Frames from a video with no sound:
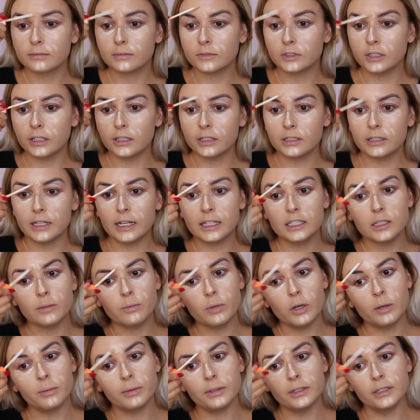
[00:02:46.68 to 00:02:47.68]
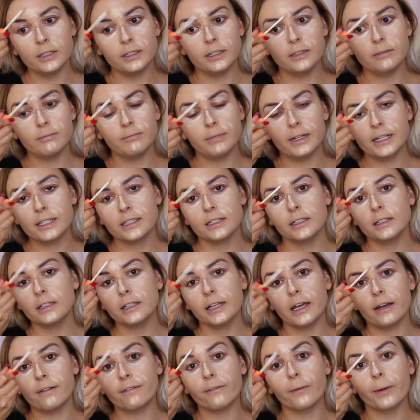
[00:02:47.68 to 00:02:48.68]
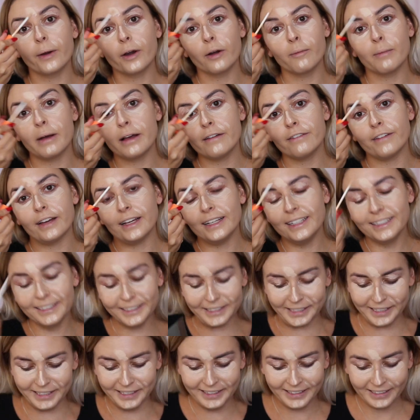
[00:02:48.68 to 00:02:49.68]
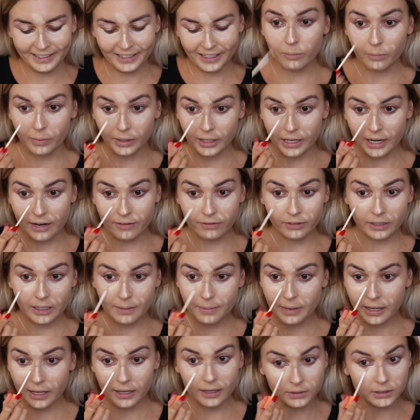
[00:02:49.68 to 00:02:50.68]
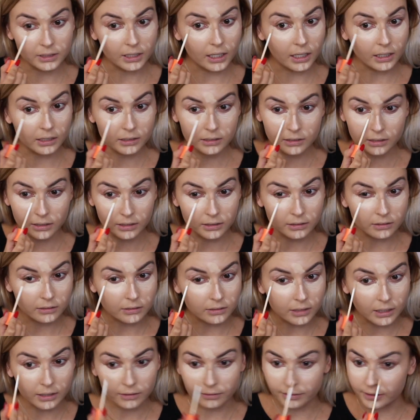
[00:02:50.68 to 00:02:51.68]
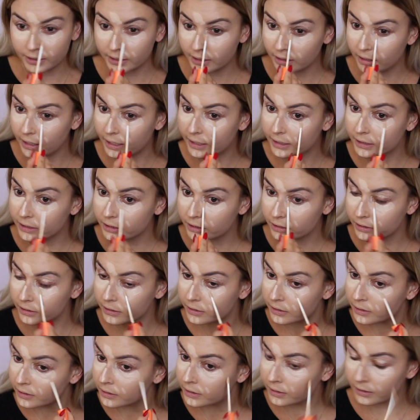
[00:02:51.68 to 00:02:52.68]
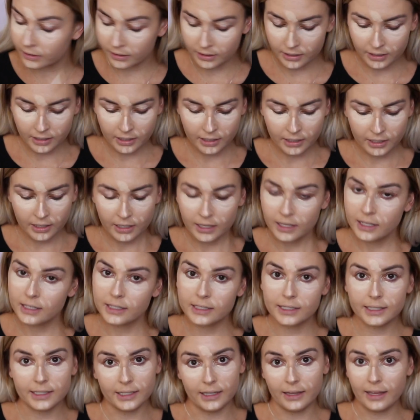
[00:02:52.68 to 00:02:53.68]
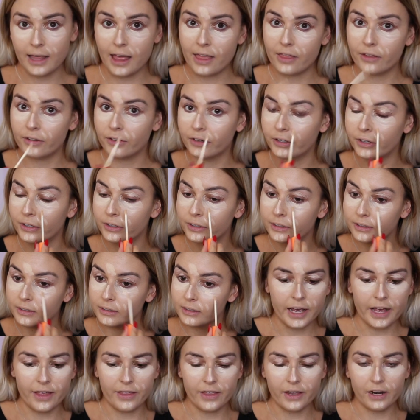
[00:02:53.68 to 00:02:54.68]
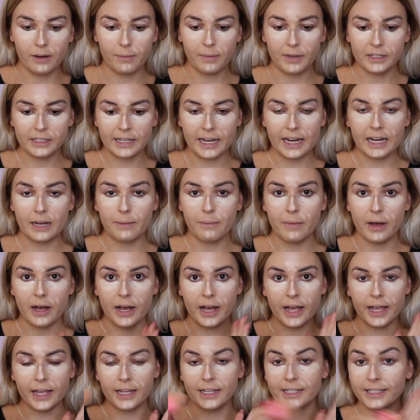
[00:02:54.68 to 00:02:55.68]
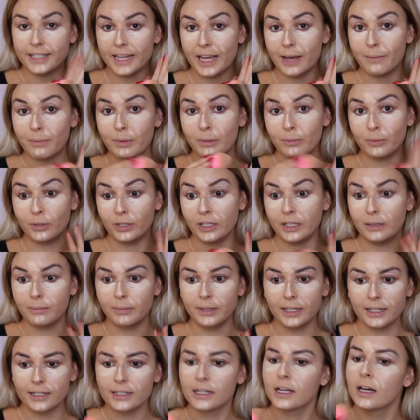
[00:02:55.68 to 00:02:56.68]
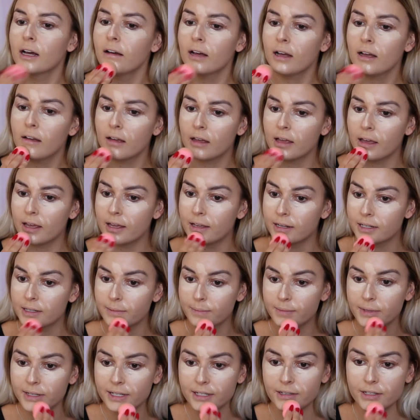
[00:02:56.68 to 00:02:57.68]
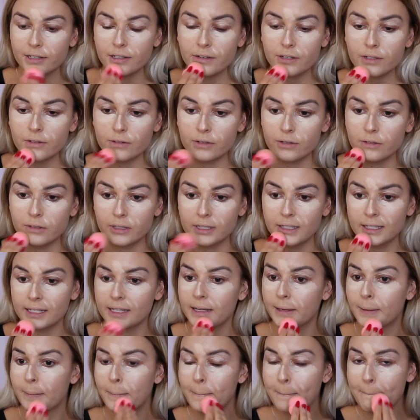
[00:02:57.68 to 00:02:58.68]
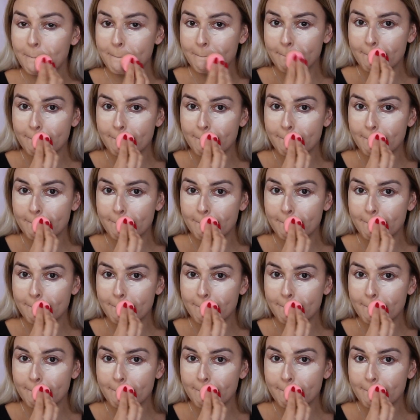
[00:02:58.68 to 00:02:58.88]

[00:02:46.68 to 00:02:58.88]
So I just like to pop it basically everywhere on my face. But I have really bad dark circles, so I really like to slather it on. And then I'm going to take my damp beauty blender and blend it all in.